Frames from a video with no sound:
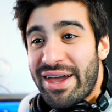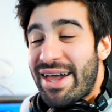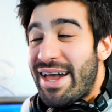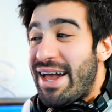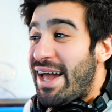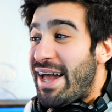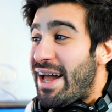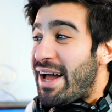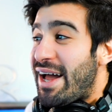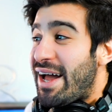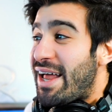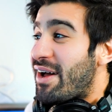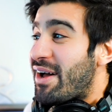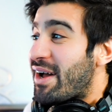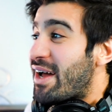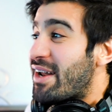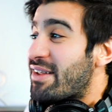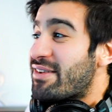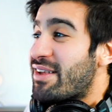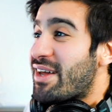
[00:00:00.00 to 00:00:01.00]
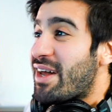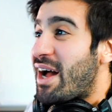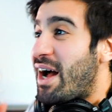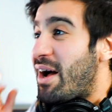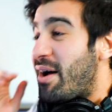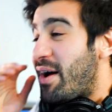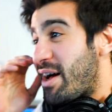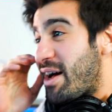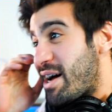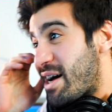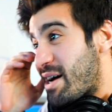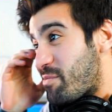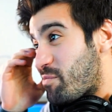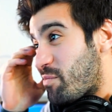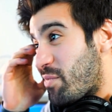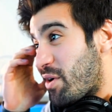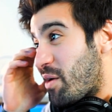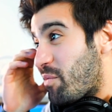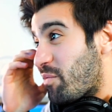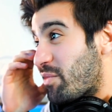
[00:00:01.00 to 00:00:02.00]
And I gotta say, I, am
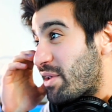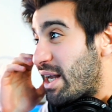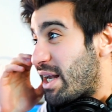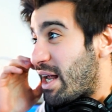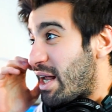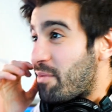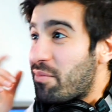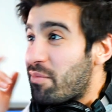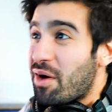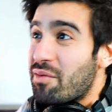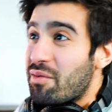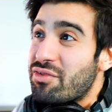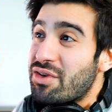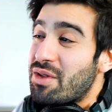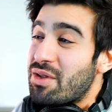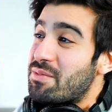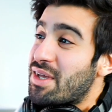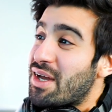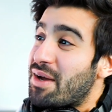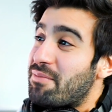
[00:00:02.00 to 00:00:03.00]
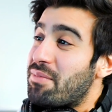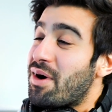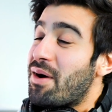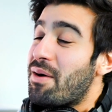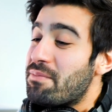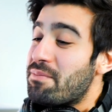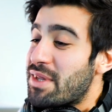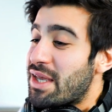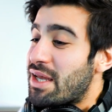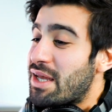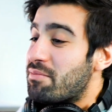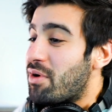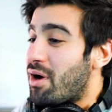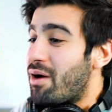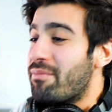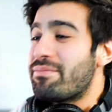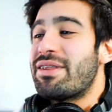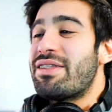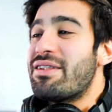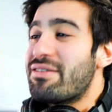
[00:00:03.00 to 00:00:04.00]
bummed and I'm pumped for them. To, bummed and
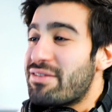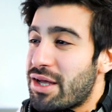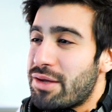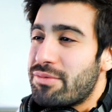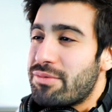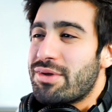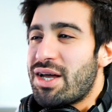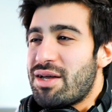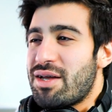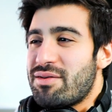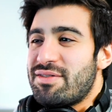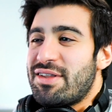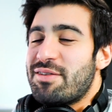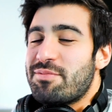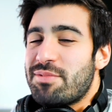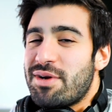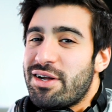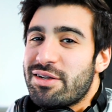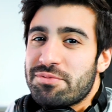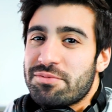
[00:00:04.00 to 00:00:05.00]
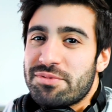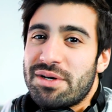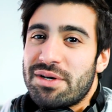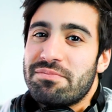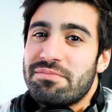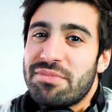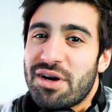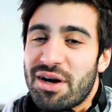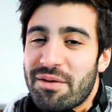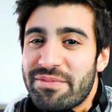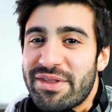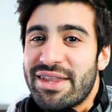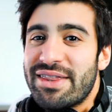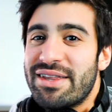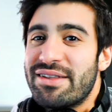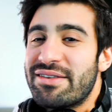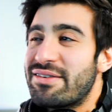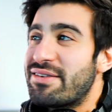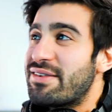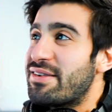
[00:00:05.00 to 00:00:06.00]
pumped at the same time, if that's possible. I'm bummed that
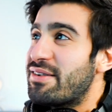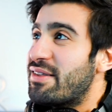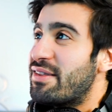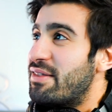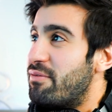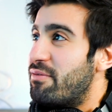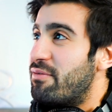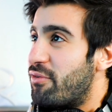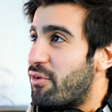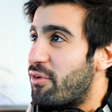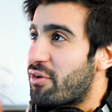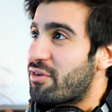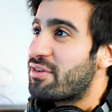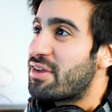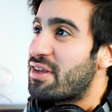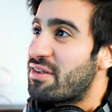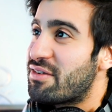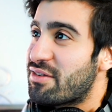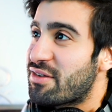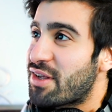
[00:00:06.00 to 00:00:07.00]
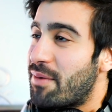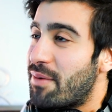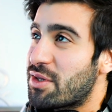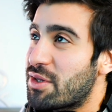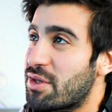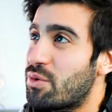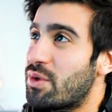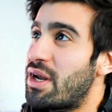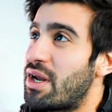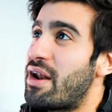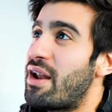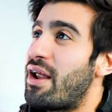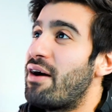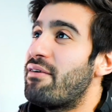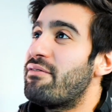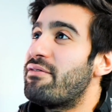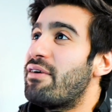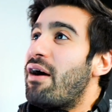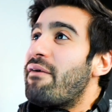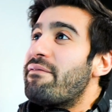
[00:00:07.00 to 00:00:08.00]
this first season's coming to an end
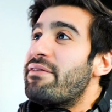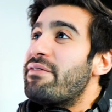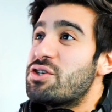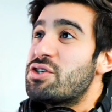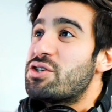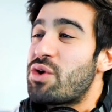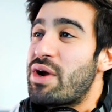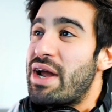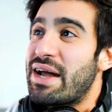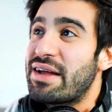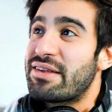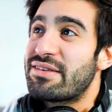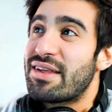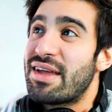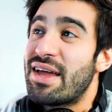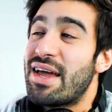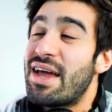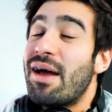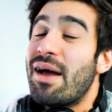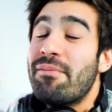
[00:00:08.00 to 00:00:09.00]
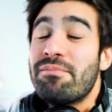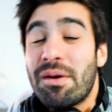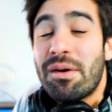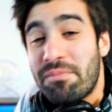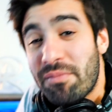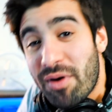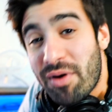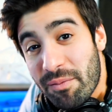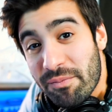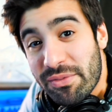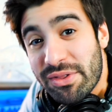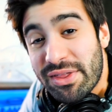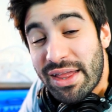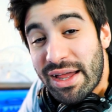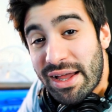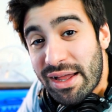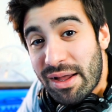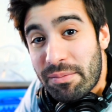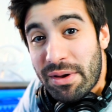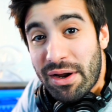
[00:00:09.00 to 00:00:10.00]
of, of the tracks, but pumped
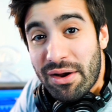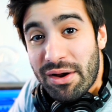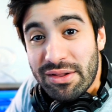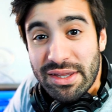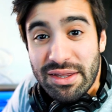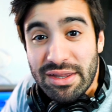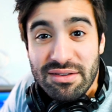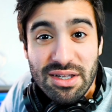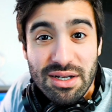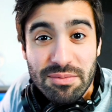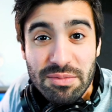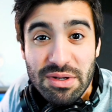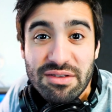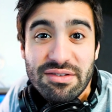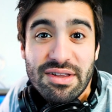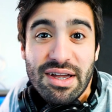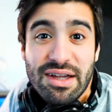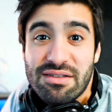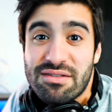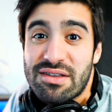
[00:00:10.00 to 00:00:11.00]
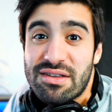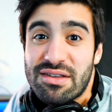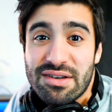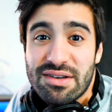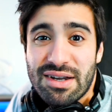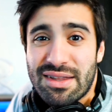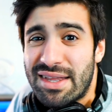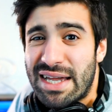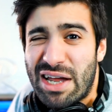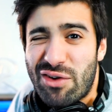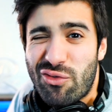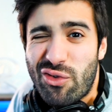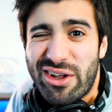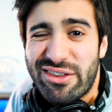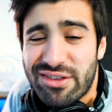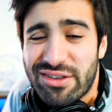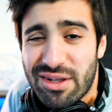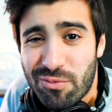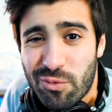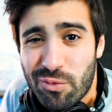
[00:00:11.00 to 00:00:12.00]
that apparently there's gonna be a second season. I think I've read
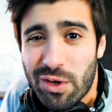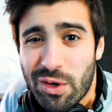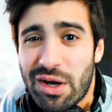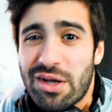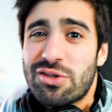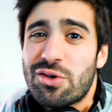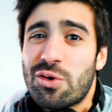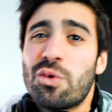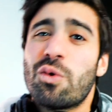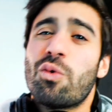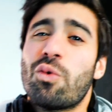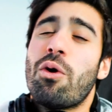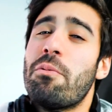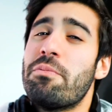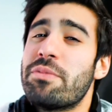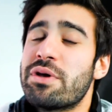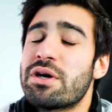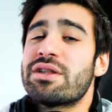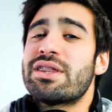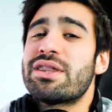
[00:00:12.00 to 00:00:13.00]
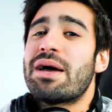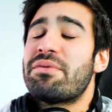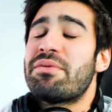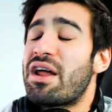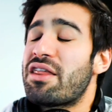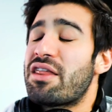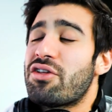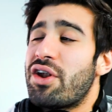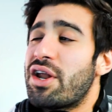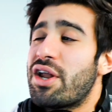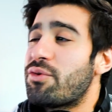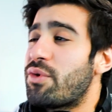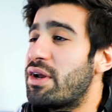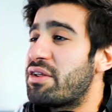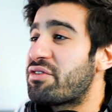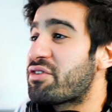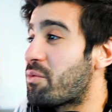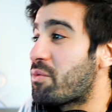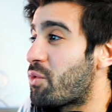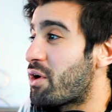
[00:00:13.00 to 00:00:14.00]
somewhere. Don't quote me on that, but I thought I read it
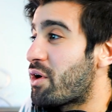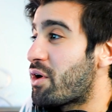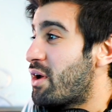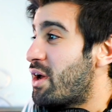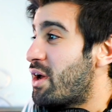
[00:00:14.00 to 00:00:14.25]
somewhere